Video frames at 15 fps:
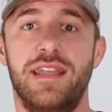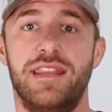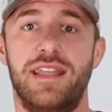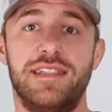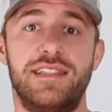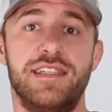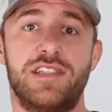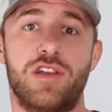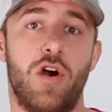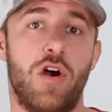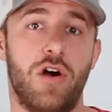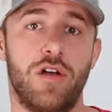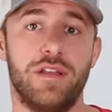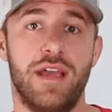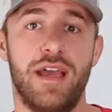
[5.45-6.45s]
This is
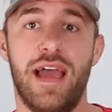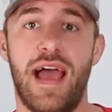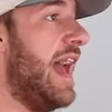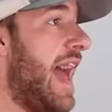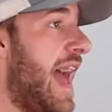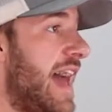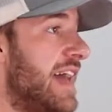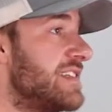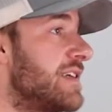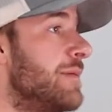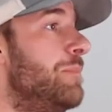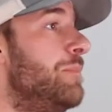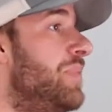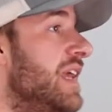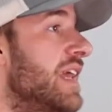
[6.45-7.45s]
called Ask
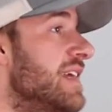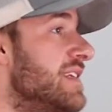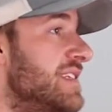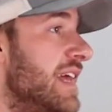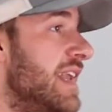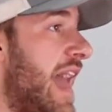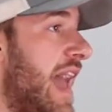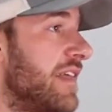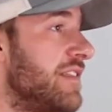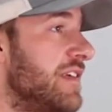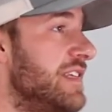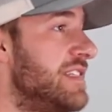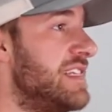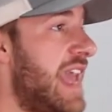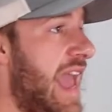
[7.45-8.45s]
BSN
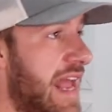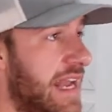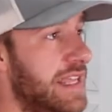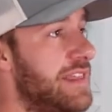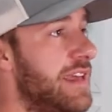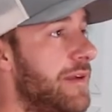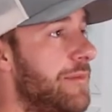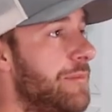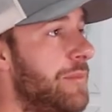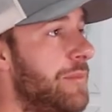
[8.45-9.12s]
Athletes Anything.